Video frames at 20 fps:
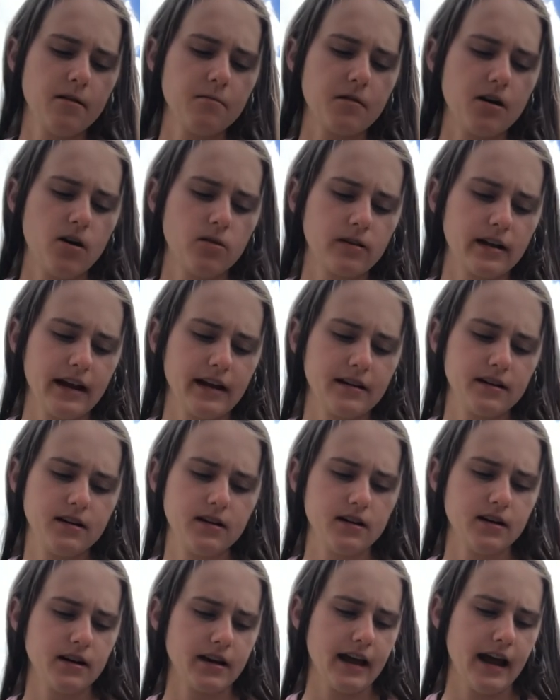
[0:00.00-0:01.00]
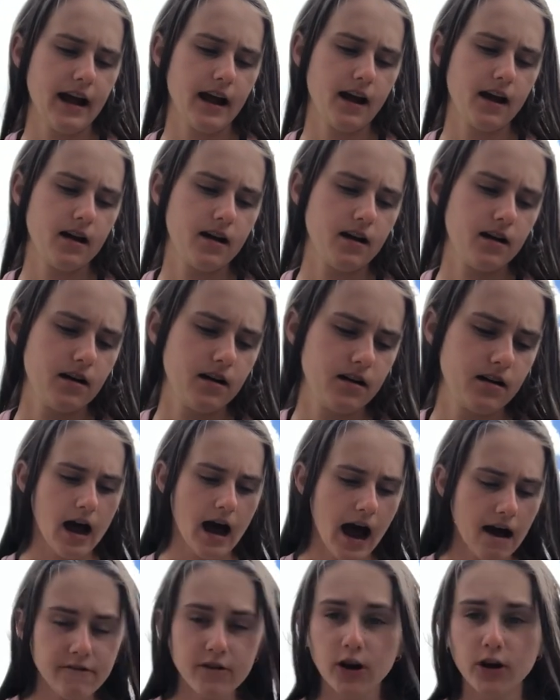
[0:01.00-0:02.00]
Now I'm cold again. Okay.
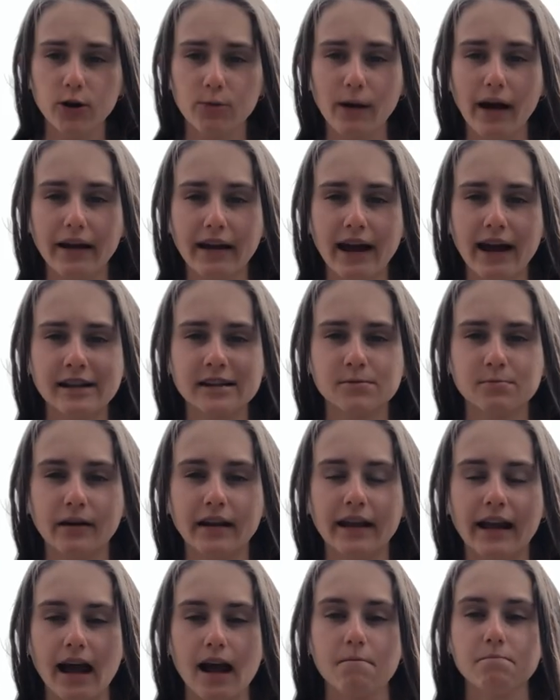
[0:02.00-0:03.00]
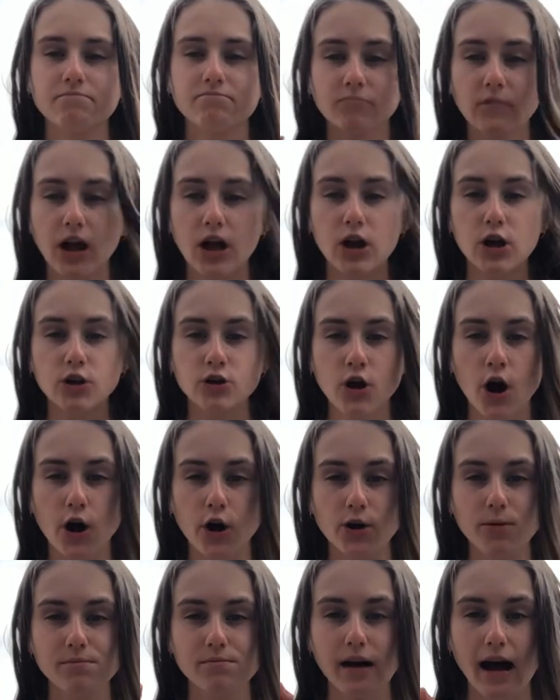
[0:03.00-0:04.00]
Have you got your back spring yet? No,
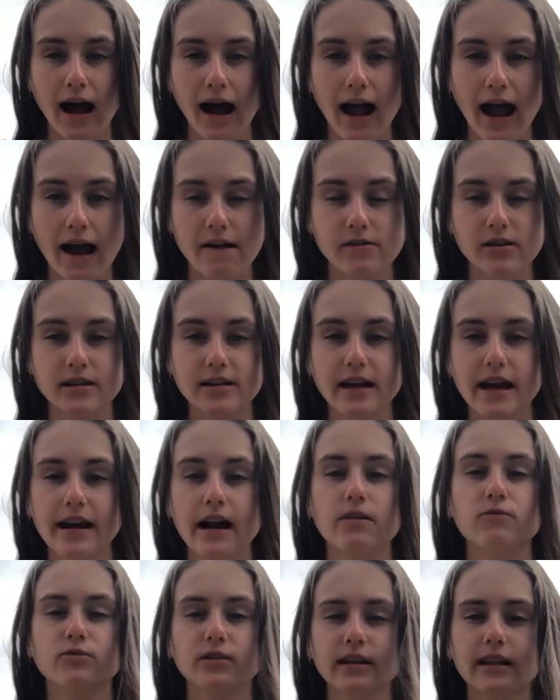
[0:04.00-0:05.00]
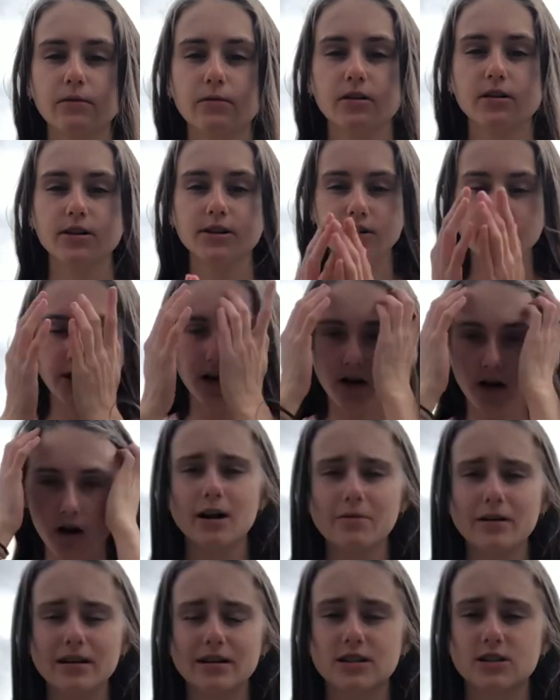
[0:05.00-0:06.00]
I haven't, and I really want to. When
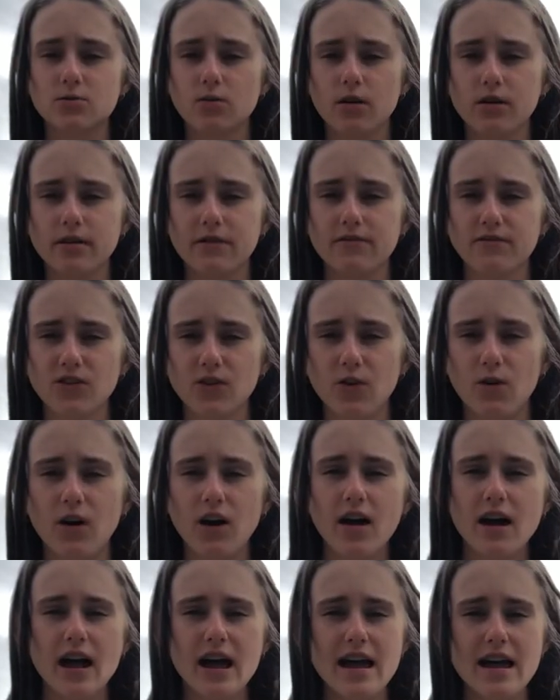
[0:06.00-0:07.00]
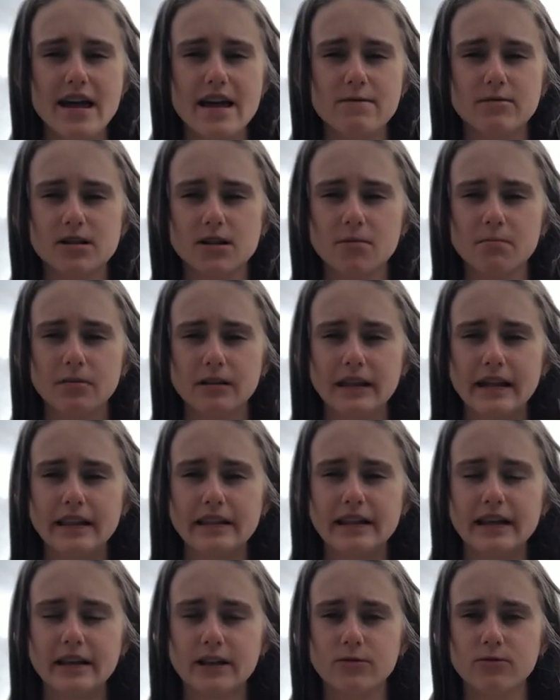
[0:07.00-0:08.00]
I went to do it on the floor, it was
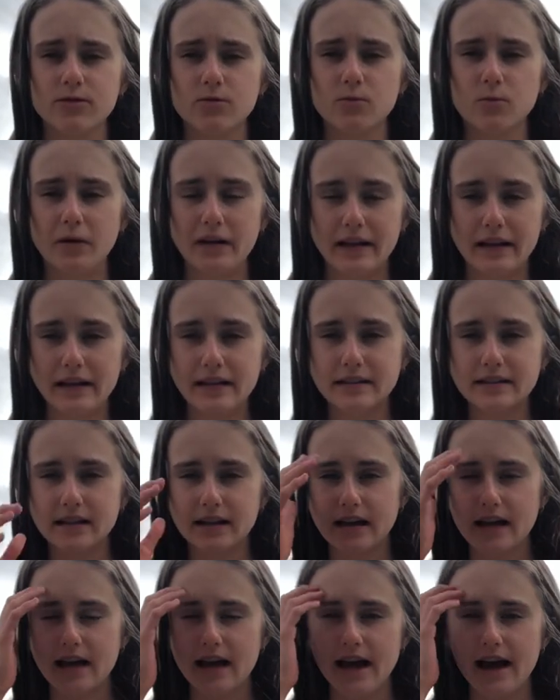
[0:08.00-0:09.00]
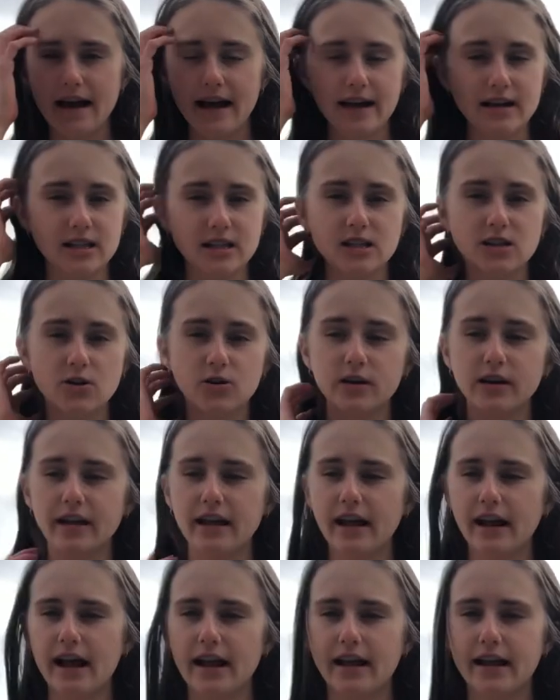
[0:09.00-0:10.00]
completely new and weird, and I just couldn't get it.